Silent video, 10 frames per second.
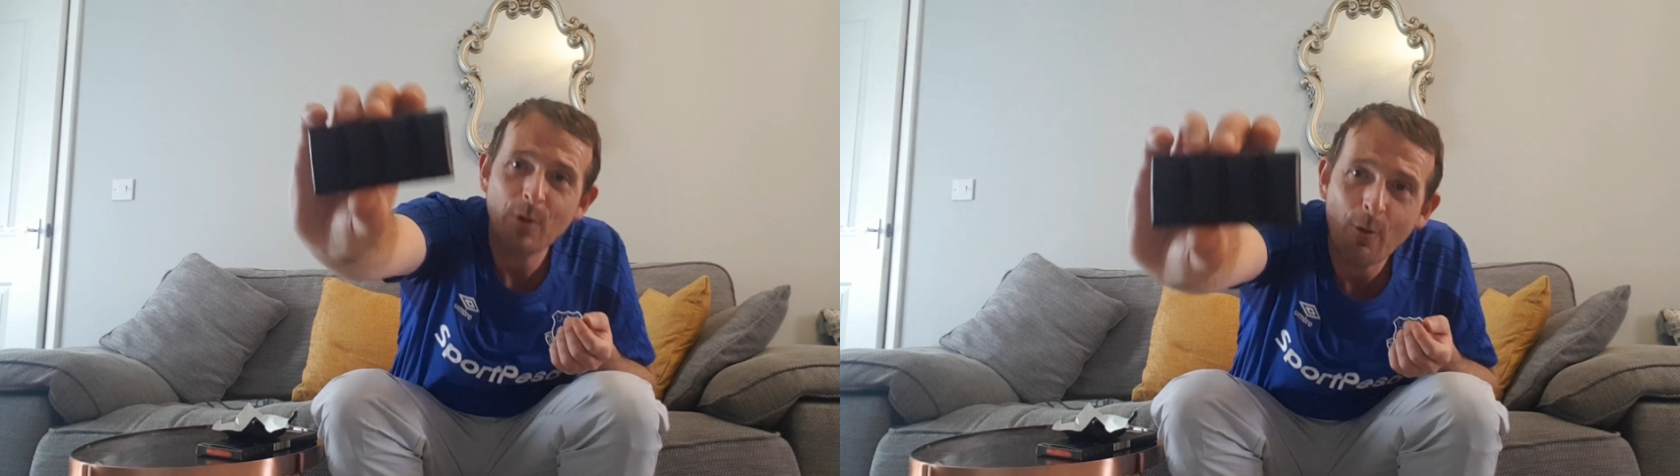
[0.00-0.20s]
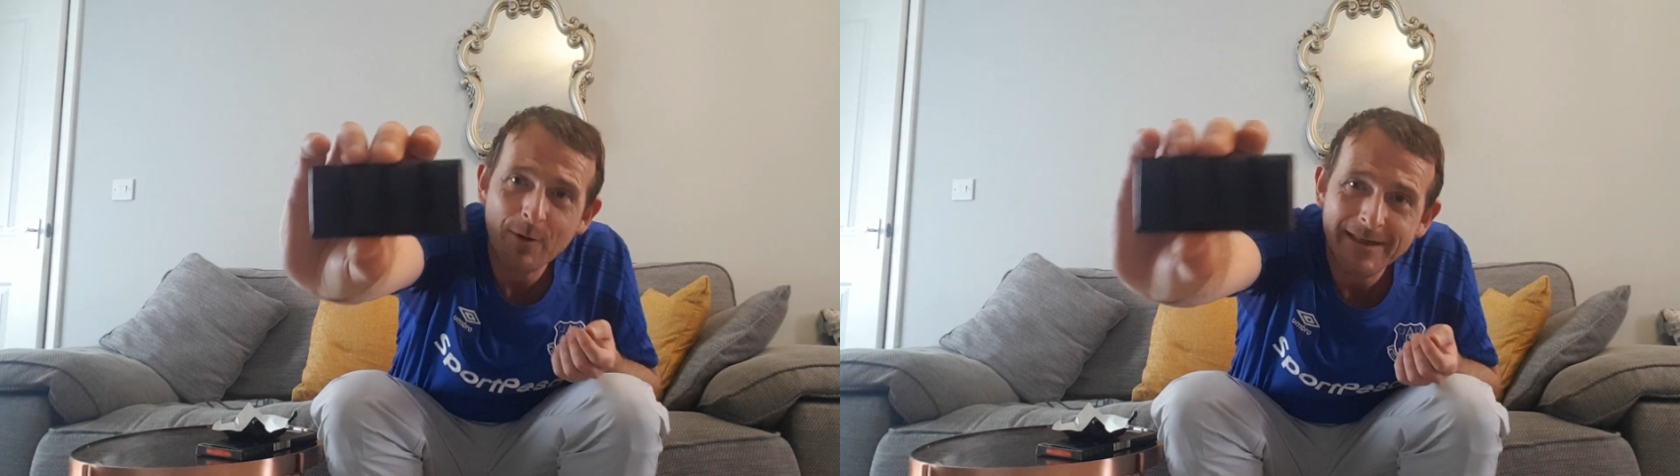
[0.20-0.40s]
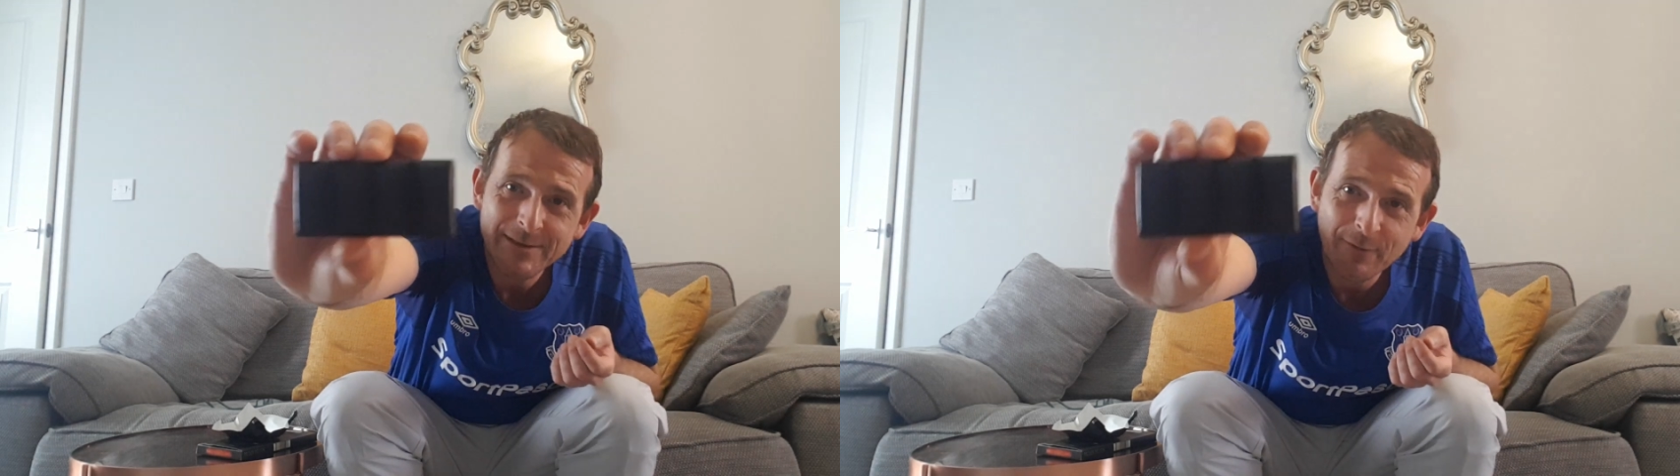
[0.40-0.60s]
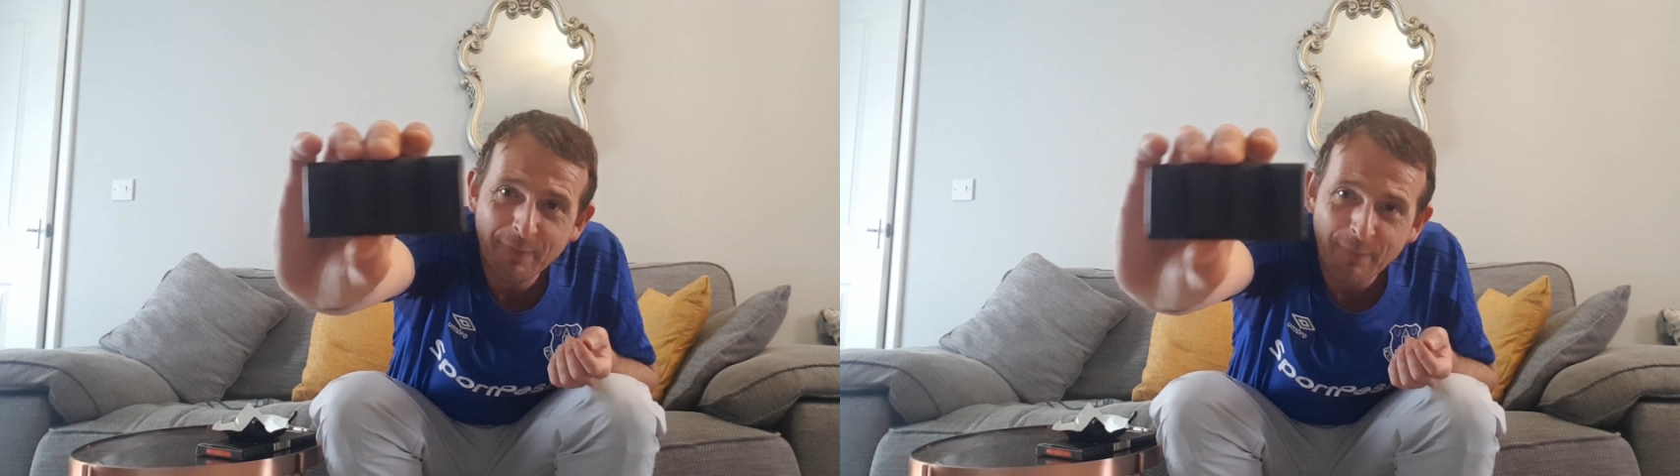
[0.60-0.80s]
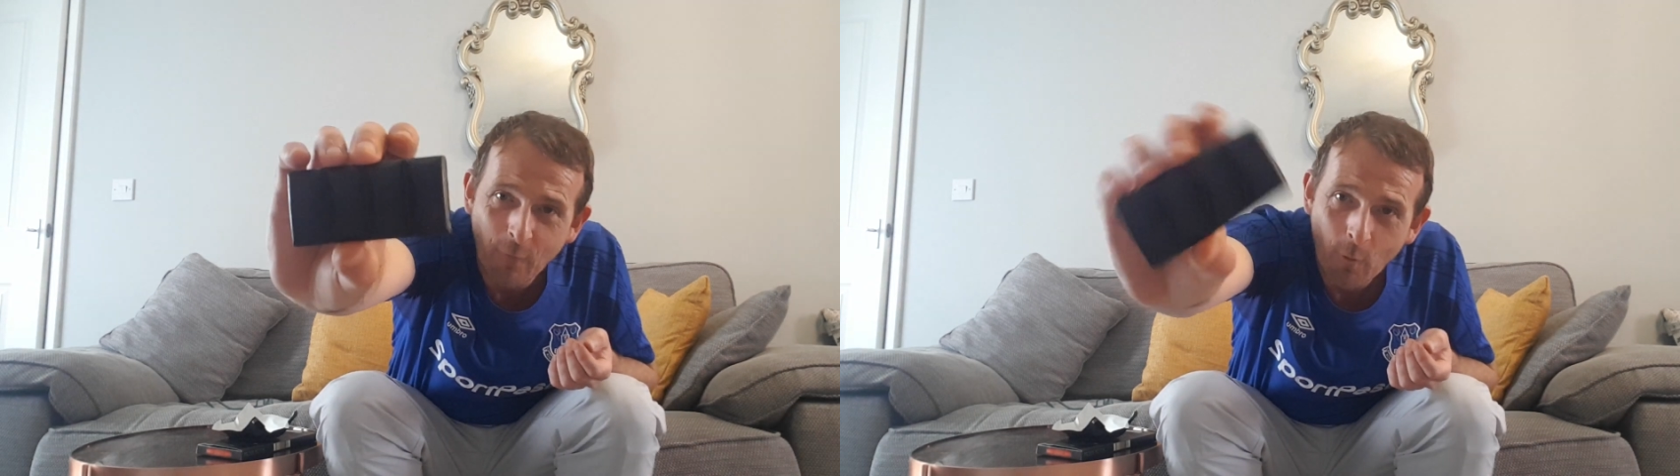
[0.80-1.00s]
broken into
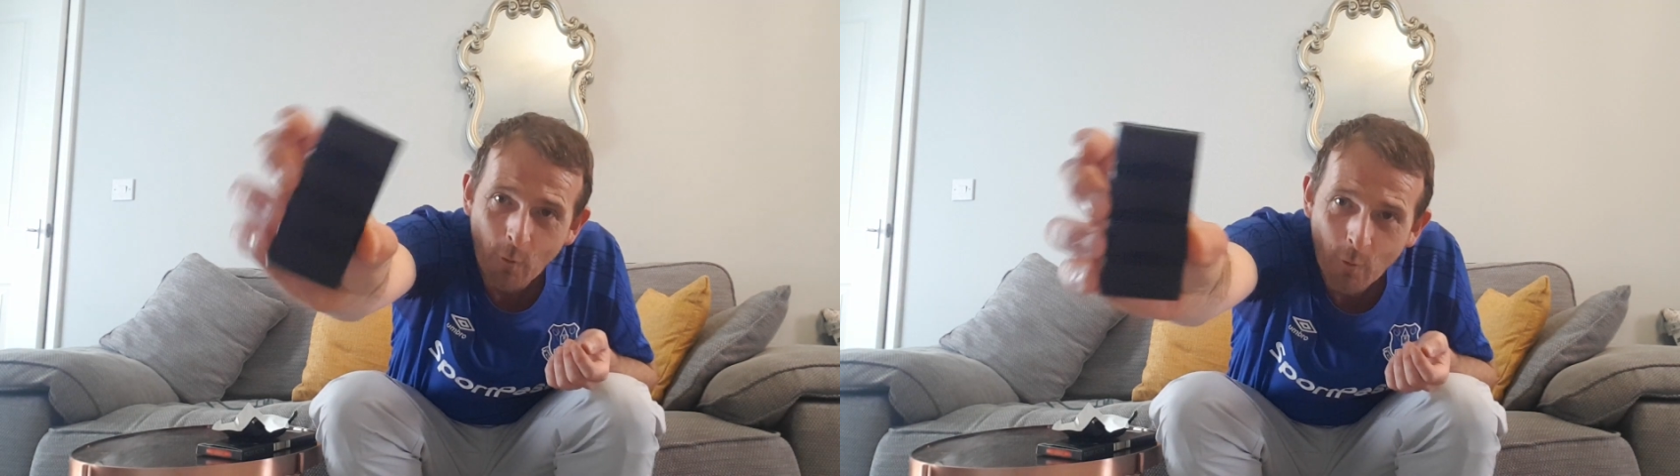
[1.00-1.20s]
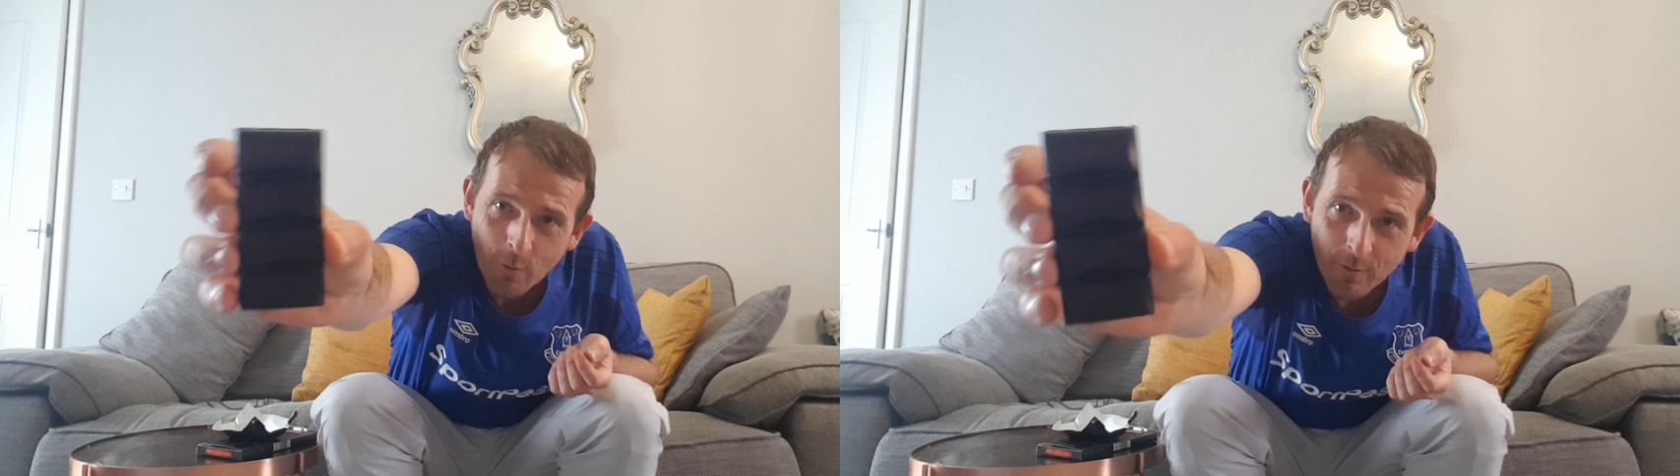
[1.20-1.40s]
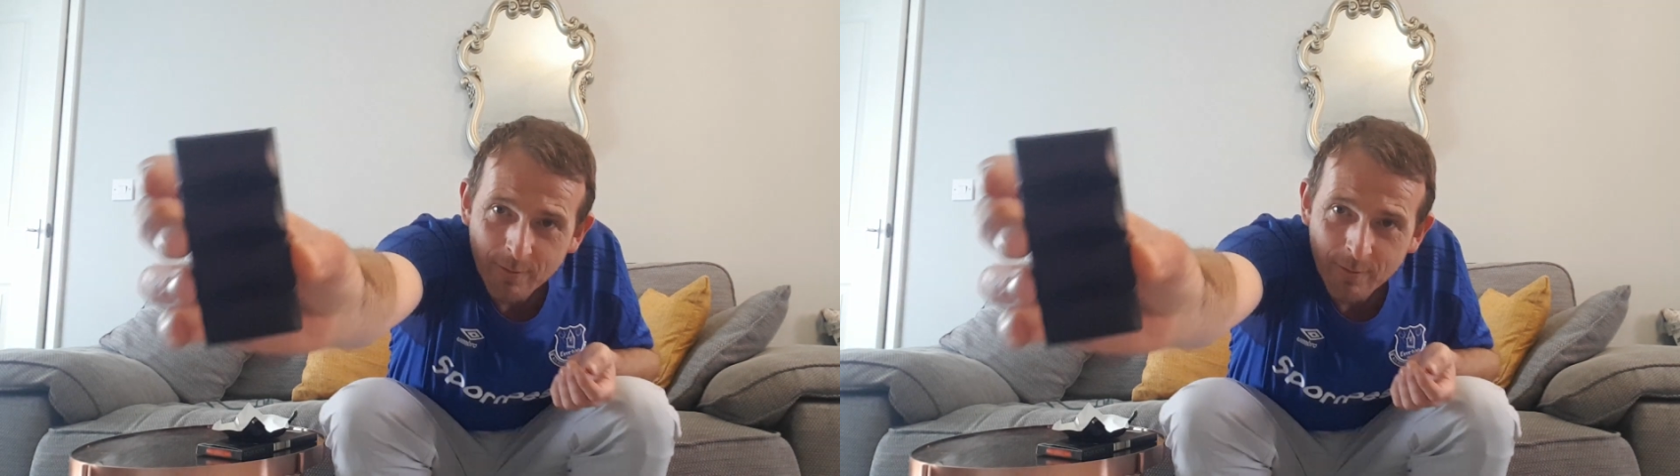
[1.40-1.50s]
4.